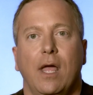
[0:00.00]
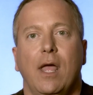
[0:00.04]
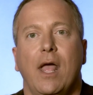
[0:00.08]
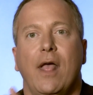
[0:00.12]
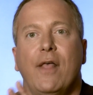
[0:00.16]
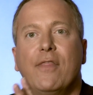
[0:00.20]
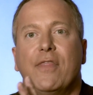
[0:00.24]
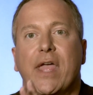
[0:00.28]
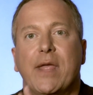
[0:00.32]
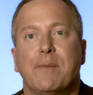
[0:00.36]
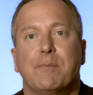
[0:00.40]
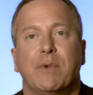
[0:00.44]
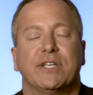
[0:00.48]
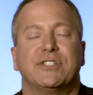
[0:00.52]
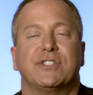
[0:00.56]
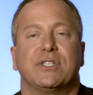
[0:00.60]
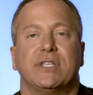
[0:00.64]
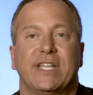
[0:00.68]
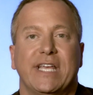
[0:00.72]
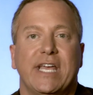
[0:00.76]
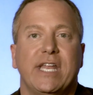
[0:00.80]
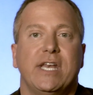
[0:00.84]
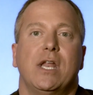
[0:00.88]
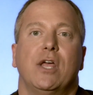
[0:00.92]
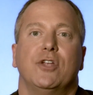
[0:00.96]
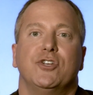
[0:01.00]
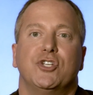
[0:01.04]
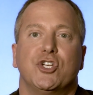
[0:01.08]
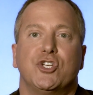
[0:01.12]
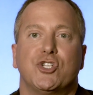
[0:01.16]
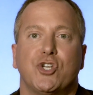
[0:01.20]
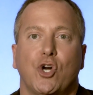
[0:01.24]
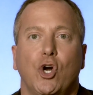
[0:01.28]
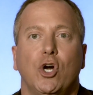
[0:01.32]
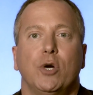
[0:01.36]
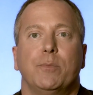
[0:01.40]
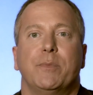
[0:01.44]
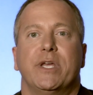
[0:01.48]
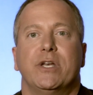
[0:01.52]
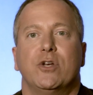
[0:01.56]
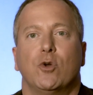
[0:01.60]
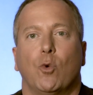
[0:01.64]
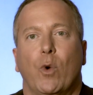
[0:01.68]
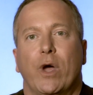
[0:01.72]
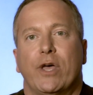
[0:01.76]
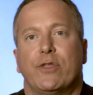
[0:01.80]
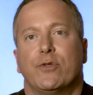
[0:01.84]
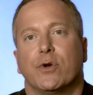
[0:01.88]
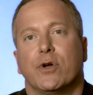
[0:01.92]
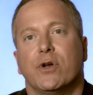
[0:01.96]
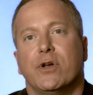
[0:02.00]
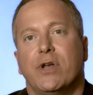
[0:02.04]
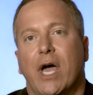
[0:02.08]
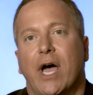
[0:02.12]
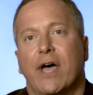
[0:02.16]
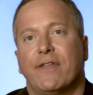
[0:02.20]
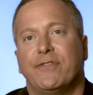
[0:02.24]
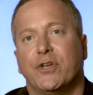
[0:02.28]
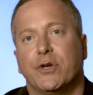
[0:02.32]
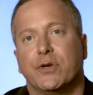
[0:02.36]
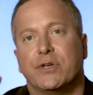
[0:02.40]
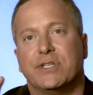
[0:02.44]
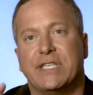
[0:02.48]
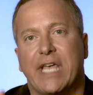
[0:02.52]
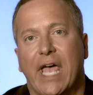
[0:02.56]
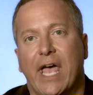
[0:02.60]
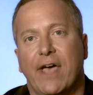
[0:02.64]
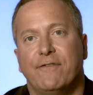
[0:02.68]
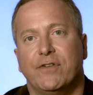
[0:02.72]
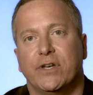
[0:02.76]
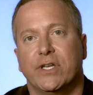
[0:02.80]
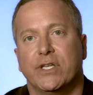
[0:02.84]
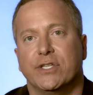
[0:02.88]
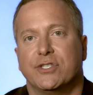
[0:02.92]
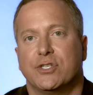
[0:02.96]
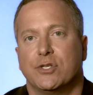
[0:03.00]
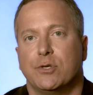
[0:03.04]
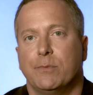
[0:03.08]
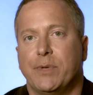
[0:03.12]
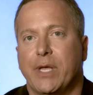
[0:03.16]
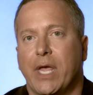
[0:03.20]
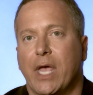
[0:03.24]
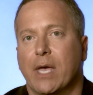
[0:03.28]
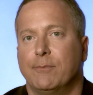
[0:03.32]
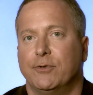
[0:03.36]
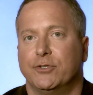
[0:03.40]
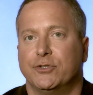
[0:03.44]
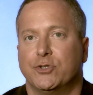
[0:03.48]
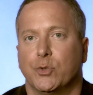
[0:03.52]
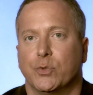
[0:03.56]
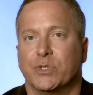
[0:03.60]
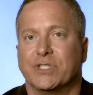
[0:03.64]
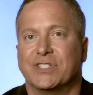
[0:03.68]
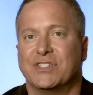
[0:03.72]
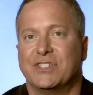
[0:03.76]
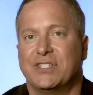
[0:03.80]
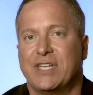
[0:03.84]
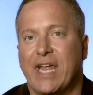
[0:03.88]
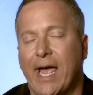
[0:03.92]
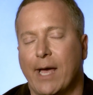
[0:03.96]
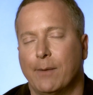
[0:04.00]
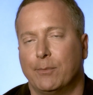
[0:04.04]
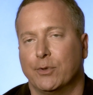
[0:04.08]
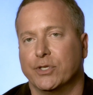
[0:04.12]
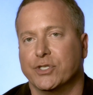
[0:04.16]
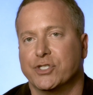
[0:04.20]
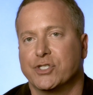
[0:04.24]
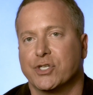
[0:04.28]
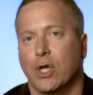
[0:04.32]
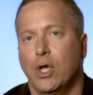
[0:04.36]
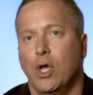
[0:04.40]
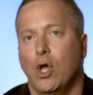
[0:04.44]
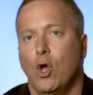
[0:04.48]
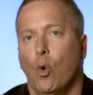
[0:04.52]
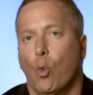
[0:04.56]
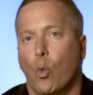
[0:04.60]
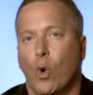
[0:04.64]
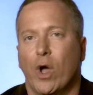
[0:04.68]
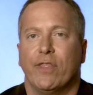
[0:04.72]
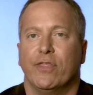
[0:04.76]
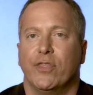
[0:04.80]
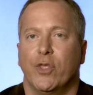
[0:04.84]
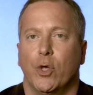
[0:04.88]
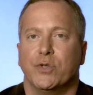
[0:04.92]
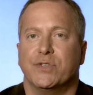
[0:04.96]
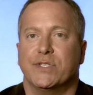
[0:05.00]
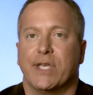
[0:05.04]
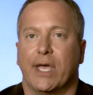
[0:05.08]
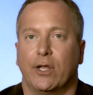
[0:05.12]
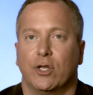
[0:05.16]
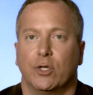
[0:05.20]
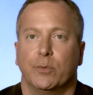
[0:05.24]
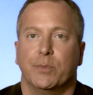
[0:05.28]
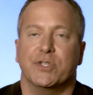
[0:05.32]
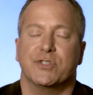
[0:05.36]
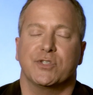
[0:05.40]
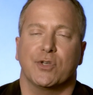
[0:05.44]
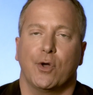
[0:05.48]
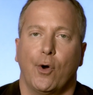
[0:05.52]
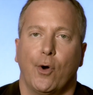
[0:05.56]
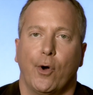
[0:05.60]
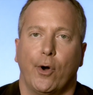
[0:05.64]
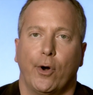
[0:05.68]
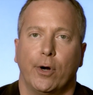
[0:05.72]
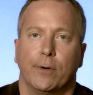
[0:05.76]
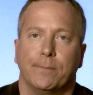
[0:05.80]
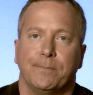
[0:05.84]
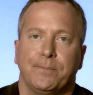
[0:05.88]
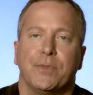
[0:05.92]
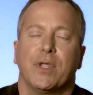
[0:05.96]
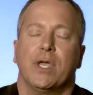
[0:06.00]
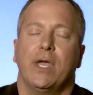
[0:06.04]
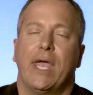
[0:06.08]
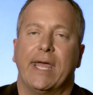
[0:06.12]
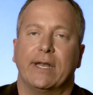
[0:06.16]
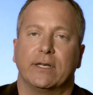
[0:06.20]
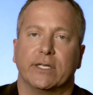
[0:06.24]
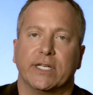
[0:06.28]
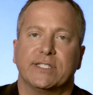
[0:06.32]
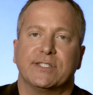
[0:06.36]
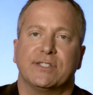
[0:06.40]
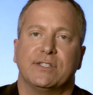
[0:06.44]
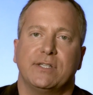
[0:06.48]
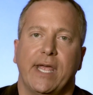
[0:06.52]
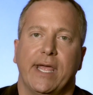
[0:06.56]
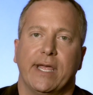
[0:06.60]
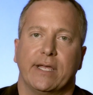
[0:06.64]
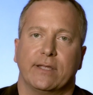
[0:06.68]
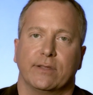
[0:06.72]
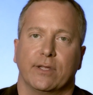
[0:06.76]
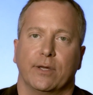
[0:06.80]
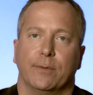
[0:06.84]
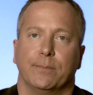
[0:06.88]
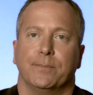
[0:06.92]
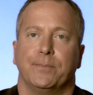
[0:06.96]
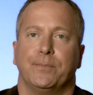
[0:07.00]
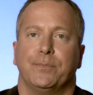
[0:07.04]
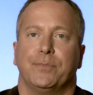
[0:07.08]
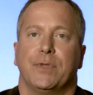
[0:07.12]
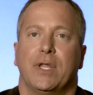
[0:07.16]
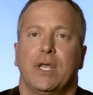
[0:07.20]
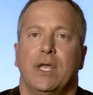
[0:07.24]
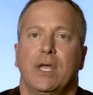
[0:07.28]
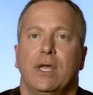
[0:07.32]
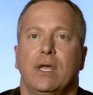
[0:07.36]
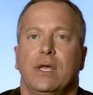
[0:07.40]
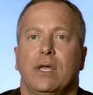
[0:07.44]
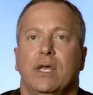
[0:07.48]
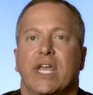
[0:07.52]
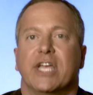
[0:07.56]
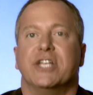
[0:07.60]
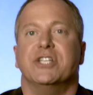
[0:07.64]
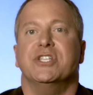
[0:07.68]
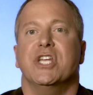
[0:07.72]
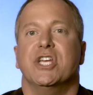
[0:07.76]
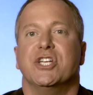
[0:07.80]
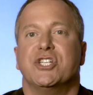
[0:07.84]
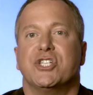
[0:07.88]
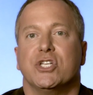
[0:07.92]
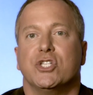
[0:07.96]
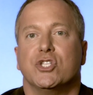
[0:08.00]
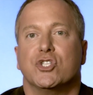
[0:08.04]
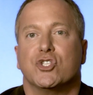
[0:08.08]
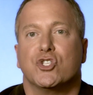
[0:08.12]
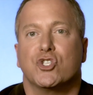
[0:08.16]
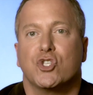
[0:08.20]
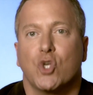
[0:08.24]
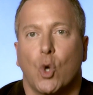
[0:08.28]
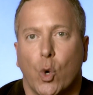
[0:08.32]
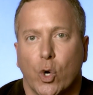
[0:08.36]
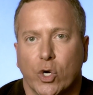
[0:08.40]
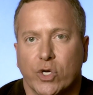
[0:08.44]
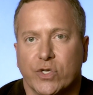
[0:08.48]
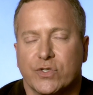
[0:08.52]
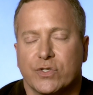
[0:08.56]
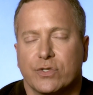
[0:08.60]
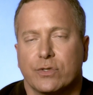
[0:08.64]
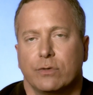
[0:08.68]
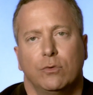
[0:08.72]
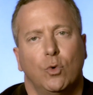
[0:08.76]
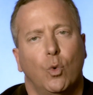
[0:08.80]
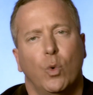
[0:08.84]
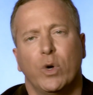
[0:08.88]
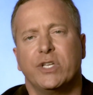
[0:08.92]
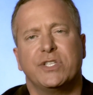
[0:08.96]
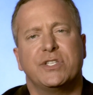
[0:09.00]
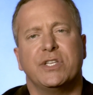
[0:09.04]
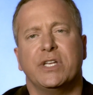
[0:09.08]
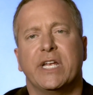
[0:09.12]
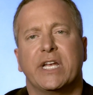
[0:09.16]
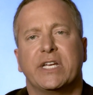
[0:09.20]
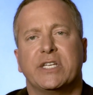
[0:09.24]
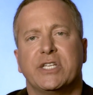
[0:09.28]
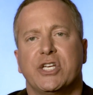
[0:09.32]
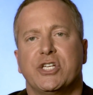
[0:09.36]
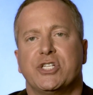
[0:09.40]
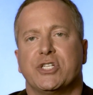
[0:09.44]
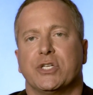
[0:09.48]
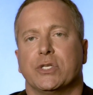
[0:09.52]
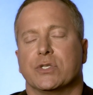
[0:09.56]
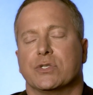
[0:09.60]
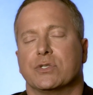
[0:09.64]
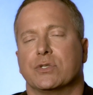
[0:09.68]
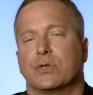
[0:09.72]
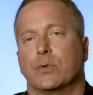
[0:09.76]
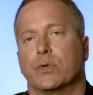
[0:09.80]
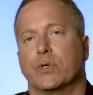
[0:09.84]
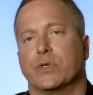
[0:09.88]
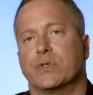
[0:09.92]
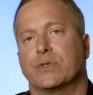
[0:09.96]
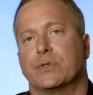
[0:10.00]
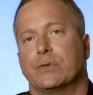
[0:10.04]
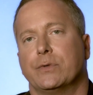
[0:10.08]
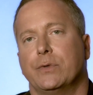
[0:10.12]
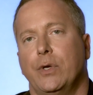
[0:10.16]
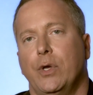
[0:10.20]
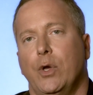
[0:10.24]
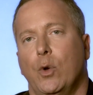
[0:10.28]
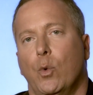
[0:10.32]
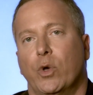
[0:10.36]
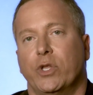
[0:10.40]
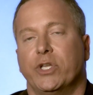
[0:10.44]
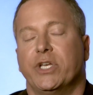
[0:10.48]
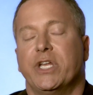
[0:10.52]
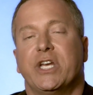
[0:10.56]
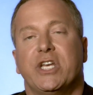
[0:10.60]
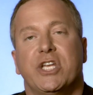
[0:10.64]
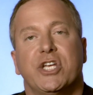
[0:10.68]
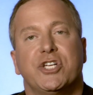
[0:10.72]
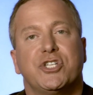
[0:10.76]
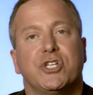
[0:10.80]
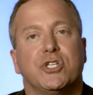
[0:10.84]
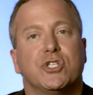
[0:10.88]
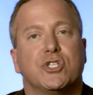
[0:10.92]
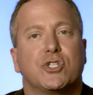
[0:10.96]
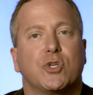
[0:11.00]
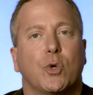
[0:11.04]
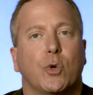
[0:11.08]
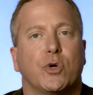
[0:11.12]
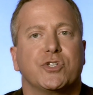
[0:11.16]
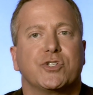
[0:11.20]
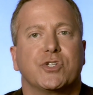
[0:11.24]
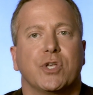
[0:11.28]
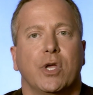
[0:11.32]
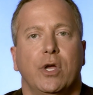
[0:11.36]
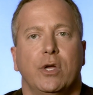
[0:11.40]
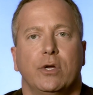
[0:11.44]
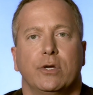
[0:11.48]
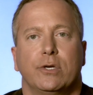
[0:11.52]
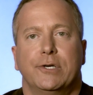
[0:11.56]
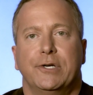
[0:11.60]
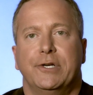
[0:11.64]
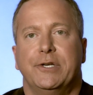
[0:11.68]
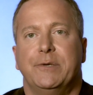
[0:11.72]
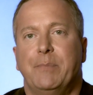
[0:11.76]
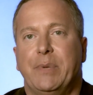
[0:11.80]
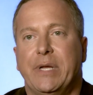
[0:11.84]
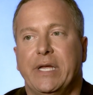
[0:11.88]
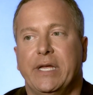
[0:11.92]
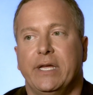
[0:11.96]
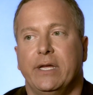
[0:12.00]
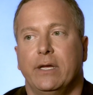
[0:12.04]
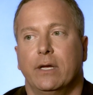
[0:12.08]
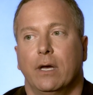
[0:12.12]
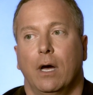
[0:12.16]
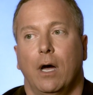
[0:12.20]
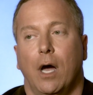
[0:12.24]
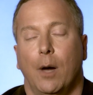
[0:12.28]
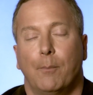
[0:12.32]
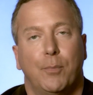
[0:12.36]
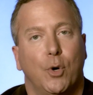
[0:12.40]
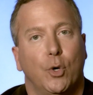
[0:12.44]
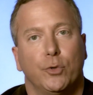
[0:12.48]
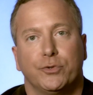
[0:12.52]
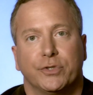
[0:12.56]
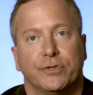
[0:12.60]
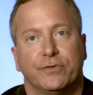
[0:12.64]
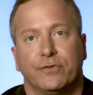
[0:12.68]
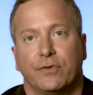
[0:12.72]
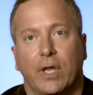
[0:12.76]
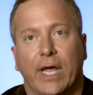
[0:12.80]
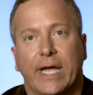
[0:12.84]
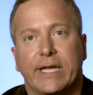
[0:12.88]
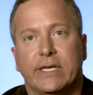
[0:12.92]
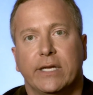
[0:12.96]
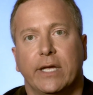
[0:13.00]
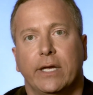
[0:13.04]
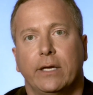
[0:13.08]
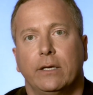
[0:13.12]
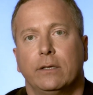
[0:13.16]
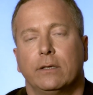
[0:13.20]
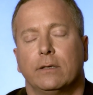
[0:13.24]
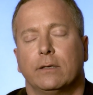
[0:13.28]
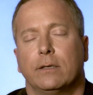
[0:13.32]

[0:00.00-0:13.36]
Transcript: They must then determine whether or not there is evidence to be able to establish what those elements are. And let's take them. Ignition source. What is an ignition source? Well, an ignition source could be a bolt of lightning.